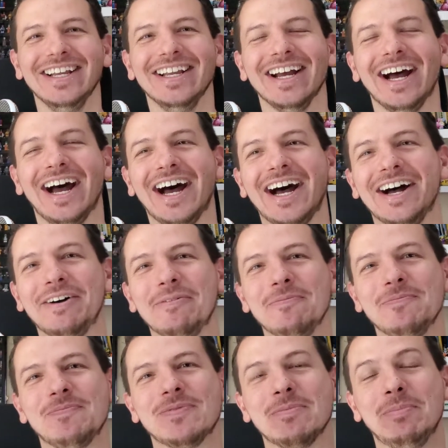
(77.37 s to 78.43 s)
But
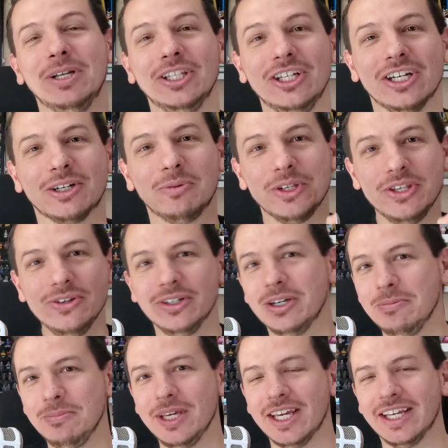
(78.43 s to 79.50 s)
look, when you
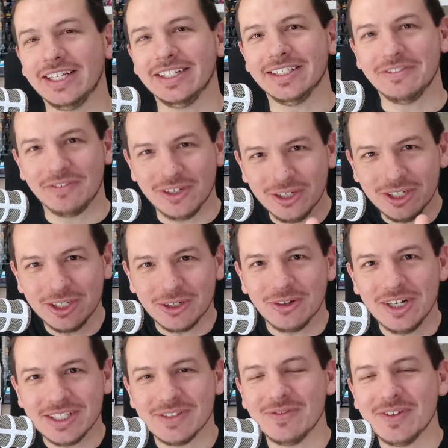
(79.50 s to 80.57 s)
commit, if you're going to
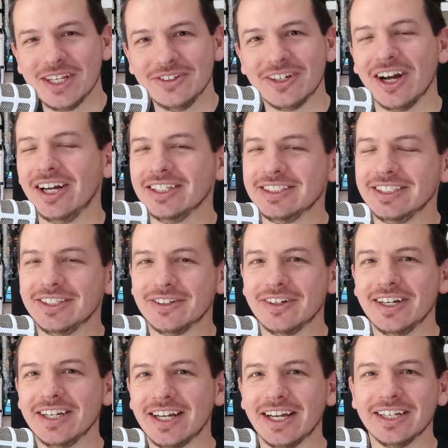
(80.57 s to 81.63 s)
create the video content or
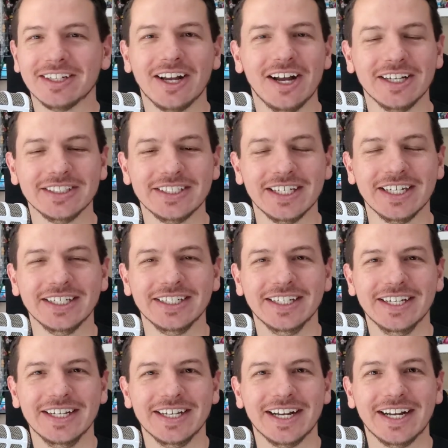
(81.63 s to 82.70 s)
any kind of content,
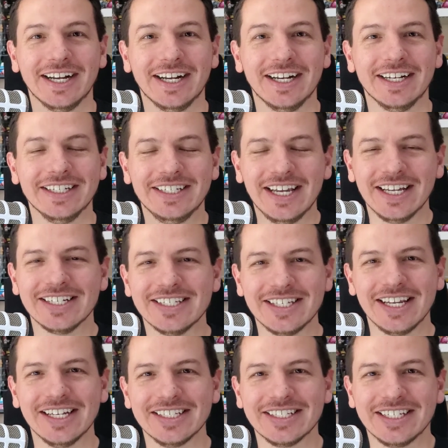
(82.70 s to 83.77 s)
you got to stay
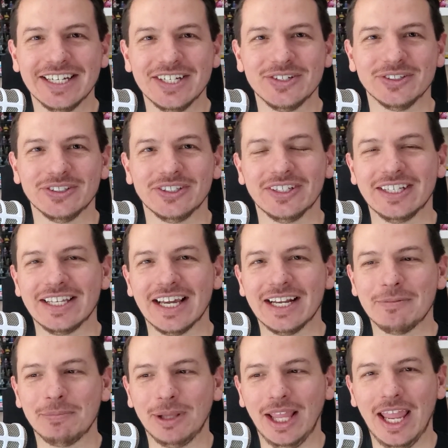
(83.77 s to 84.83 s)
on schedule, and you got to
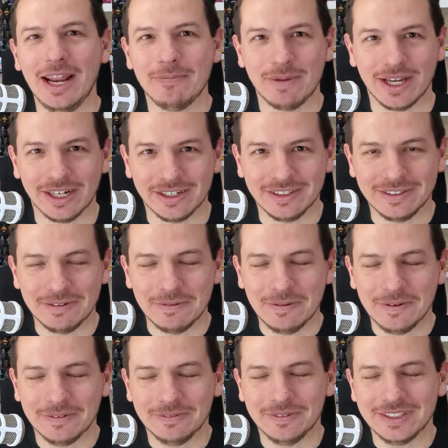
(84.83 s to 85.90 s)
plan better.
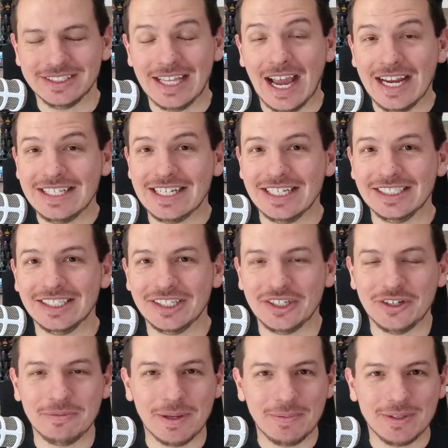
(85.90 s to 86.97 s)
What I tend to do,
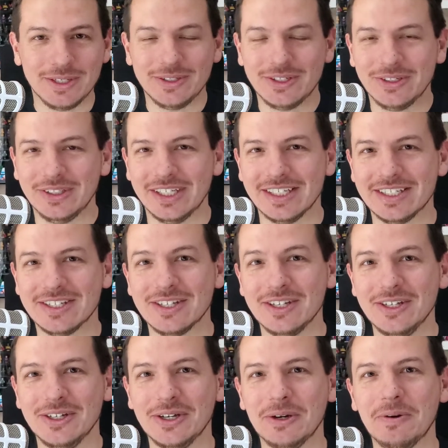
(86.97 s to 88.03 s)
and maybe you do this
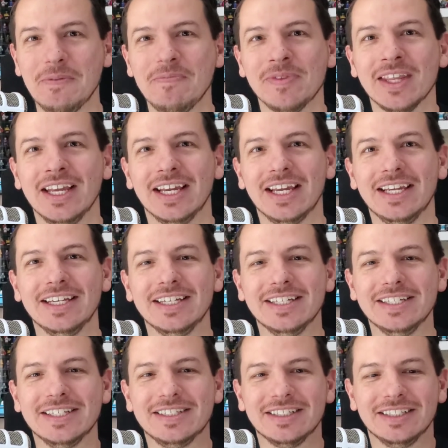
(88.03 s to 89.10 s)
too,
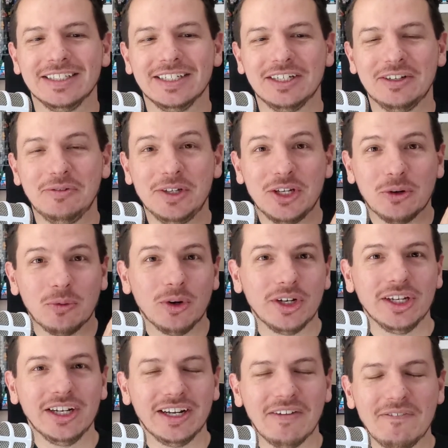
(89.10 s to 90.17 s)
is when you're
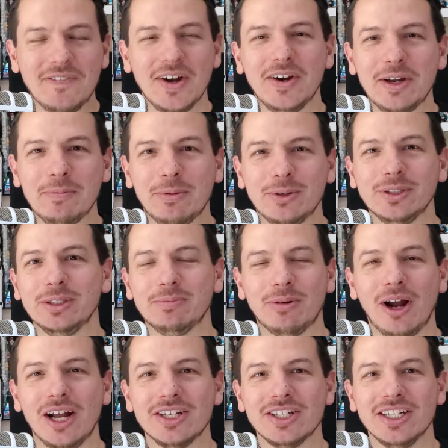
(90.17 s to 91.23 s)
working on a very important
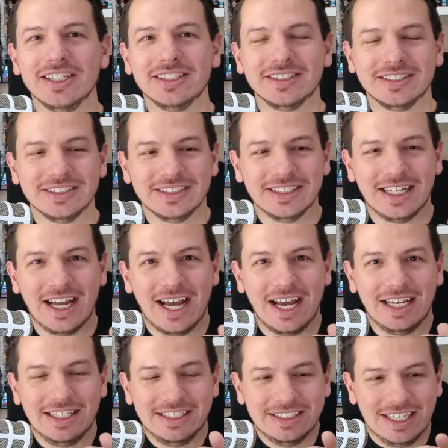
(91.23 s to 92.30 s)
project,
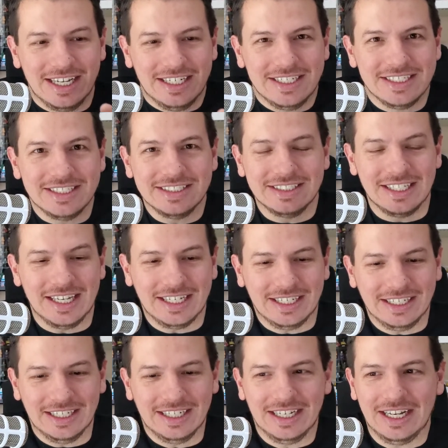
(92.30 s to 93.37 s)
I kind of just I
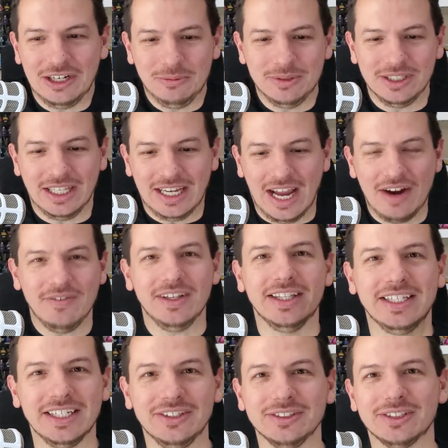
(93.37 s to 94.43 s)
almost like
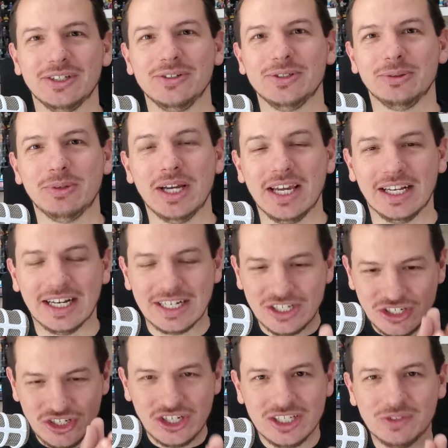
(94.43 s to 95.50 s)
everything else goes away and I
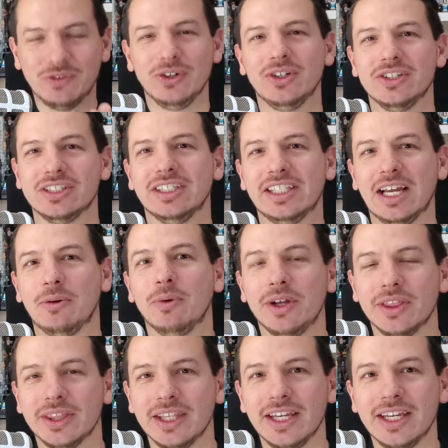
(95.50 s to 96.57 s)
just focus on that one
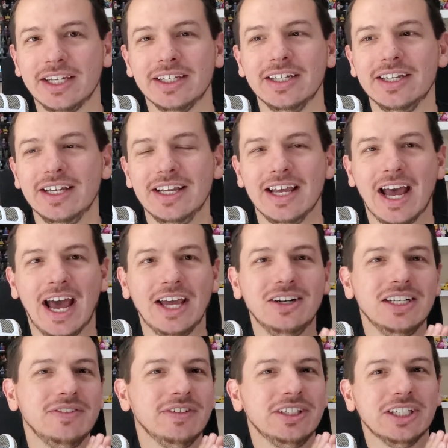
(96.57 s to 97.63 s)
thing. I don't
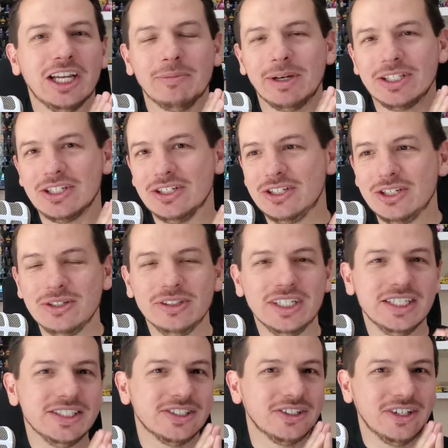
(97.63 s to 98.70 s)
even look at my to-do
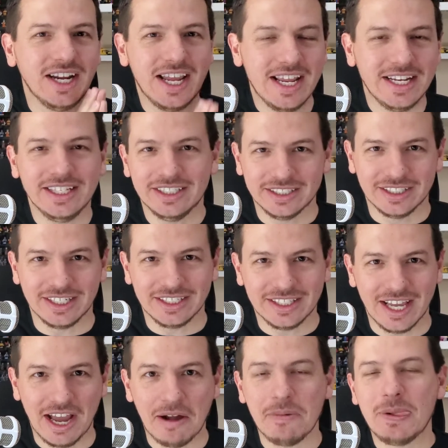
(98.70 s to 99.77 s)
list or anything like
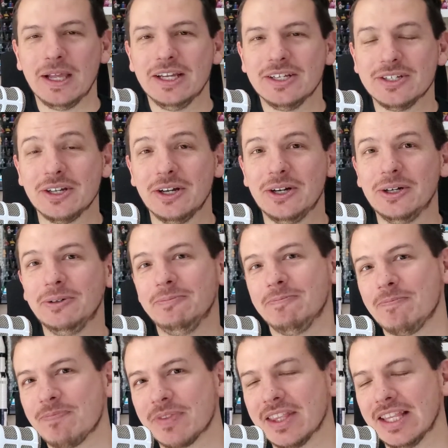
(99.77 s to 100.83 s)
that. So
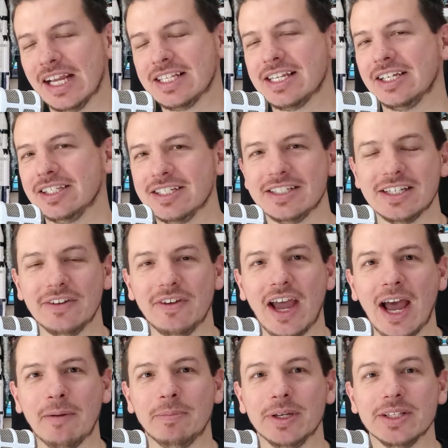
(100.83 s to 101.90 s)
that's how this stuff
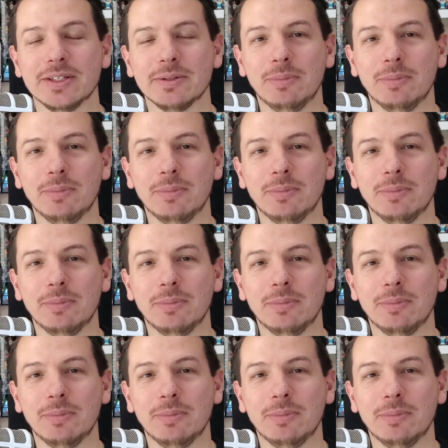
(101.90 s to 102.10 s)
happens.